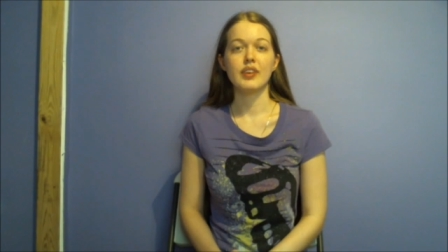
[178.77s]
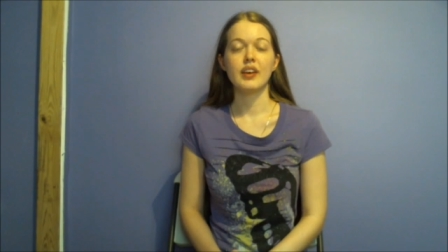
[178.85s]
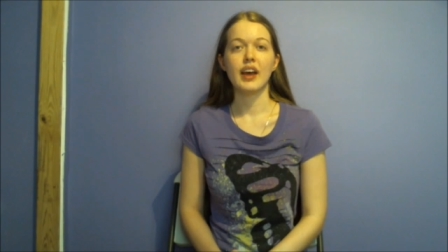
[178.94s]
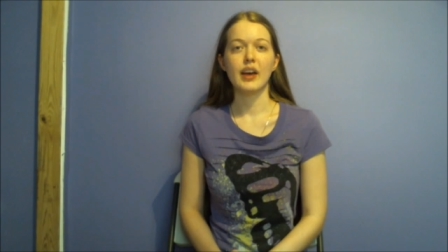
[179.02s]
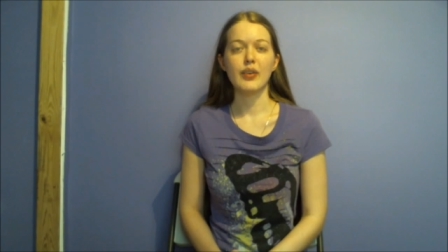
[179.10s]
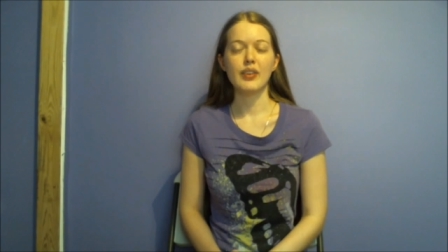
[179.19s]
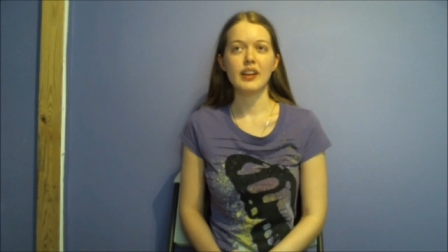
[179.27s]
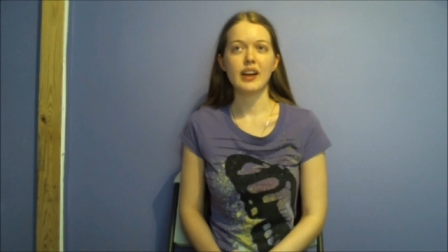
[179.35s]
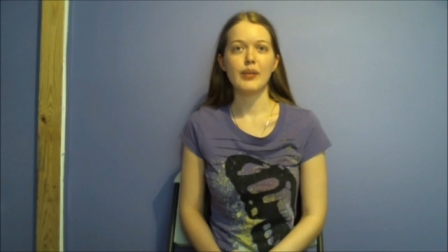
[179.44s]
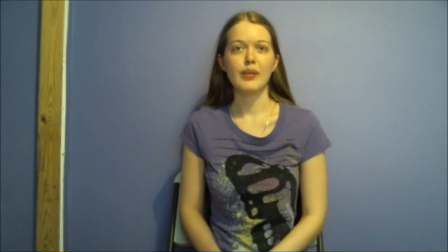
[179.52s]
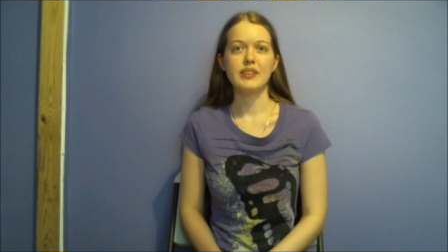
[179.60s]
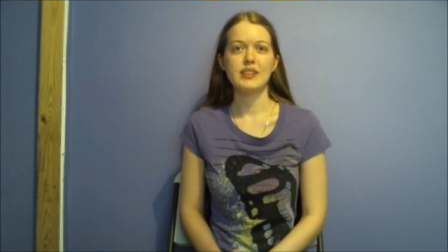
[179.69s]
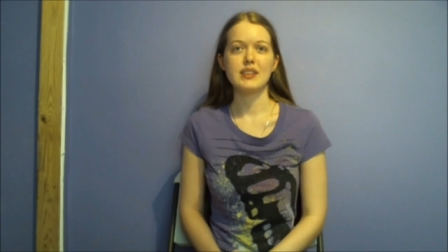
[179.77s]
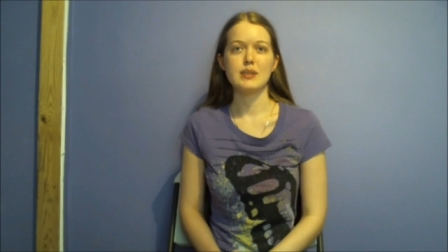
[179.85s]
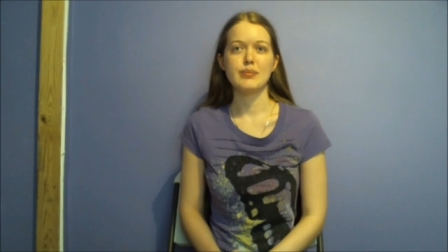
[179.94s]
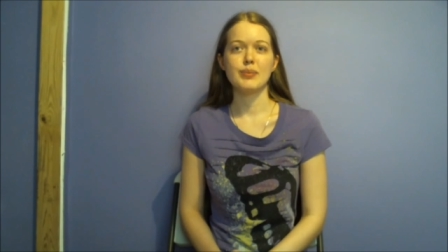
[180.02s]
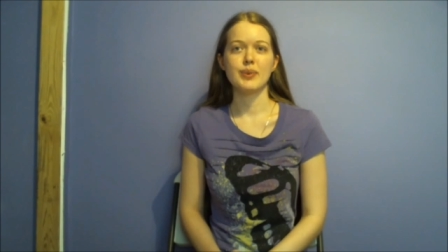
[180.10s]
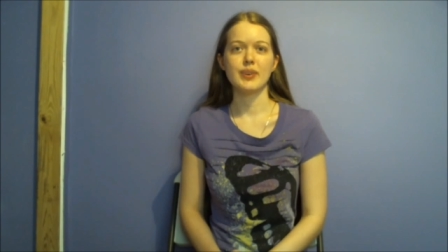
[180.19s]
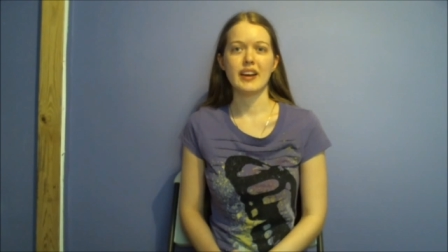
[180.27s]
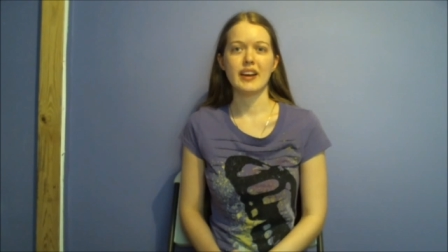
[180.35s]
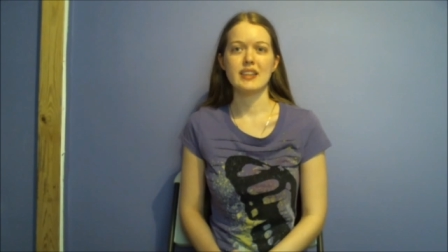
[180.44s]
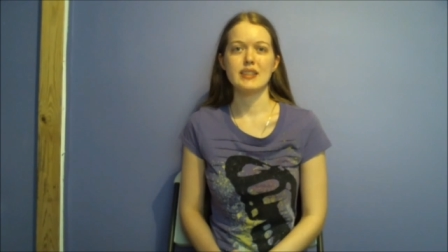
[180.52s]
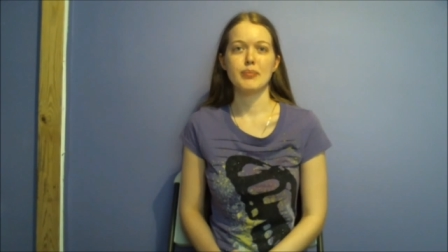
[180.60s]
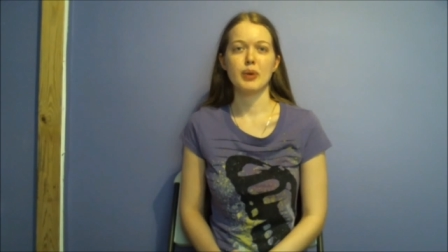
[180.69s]
Everything that happens in this book
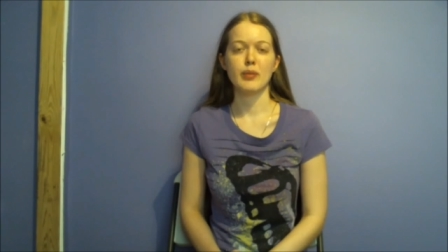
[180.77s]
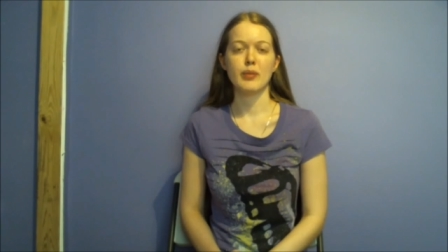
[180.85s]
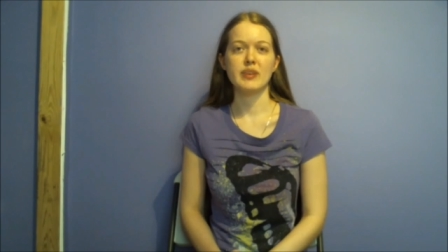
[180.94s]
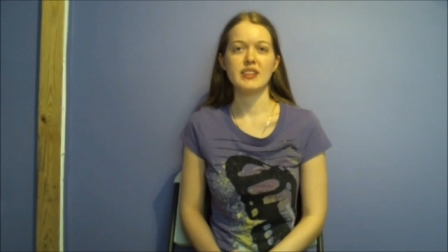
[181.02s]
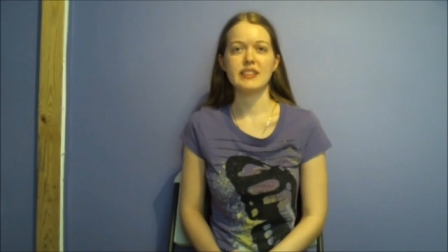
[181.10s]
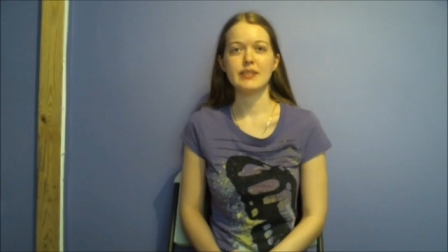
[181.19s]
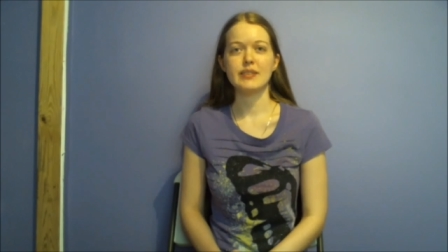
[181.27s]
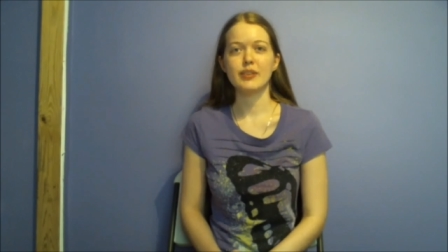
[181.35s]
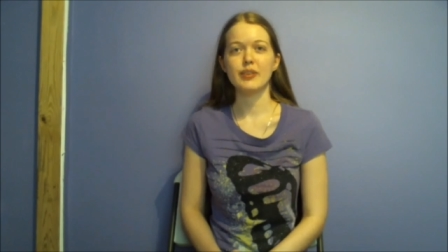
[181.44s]
has a purpose, even if you